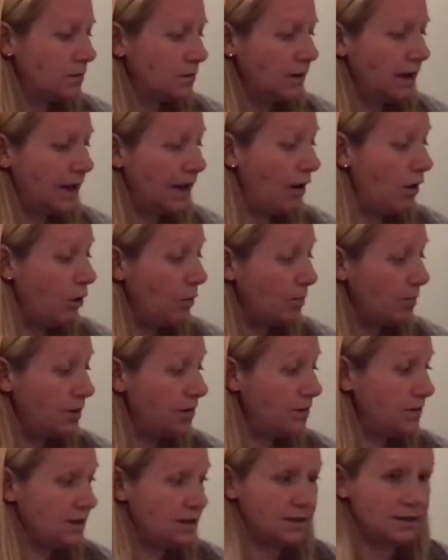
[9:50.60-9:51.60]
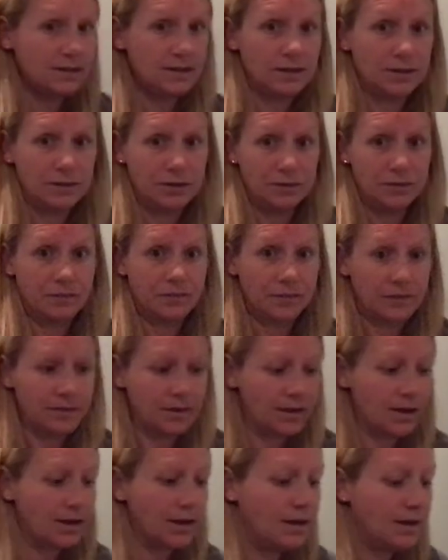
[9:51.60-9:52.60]
I hope you did too.
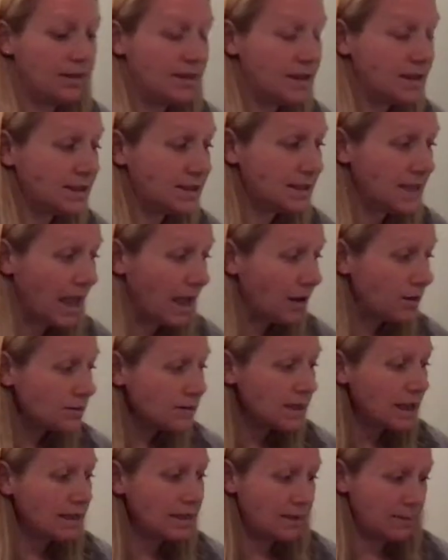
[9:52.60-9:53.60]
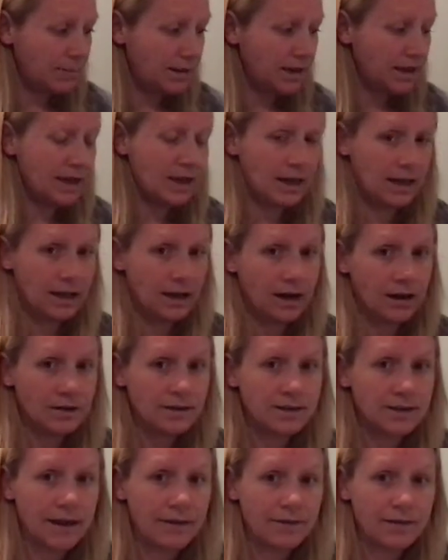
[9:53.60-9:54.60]
The sounds at the beginning are
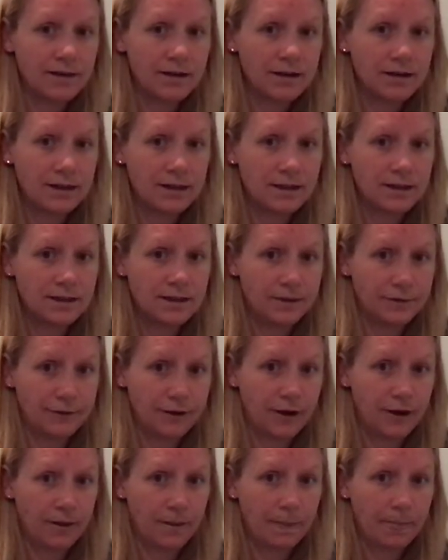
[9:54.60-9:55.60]
definitely different.